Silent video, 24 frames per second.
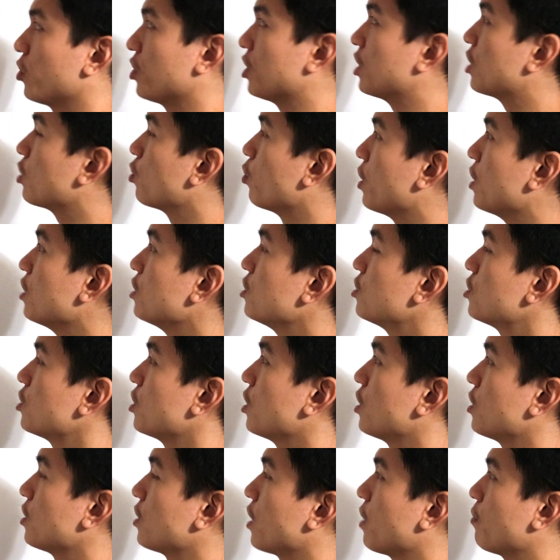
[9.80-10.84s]

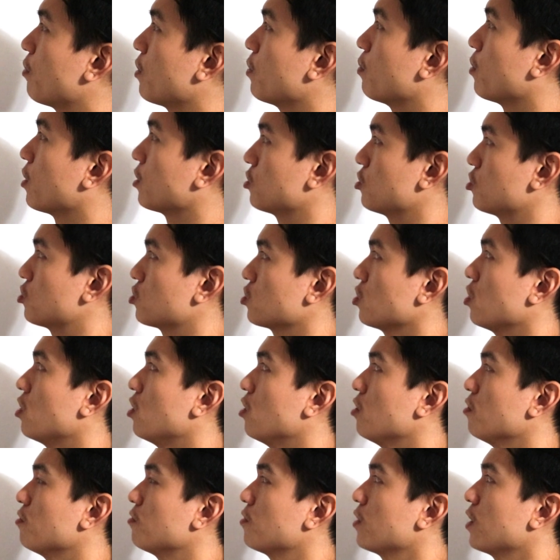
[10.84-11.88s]
equation that we want to
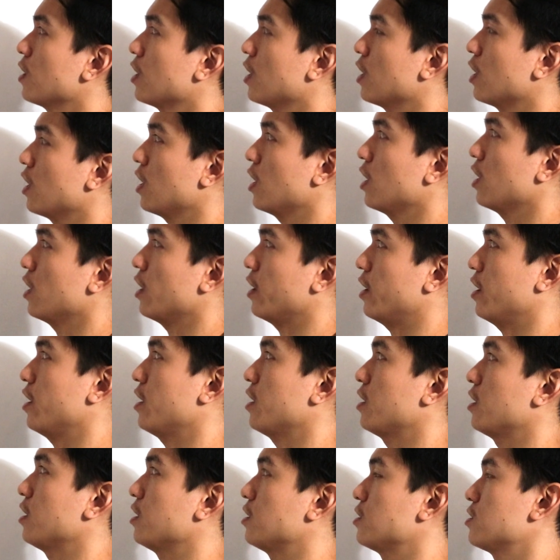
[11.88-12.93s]
solve
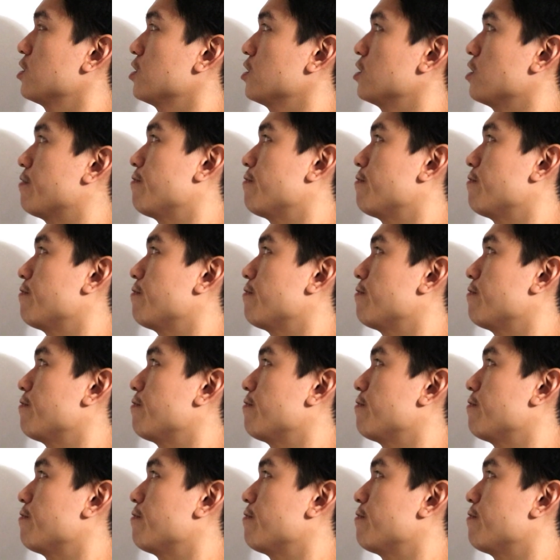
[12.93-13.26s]
and it's to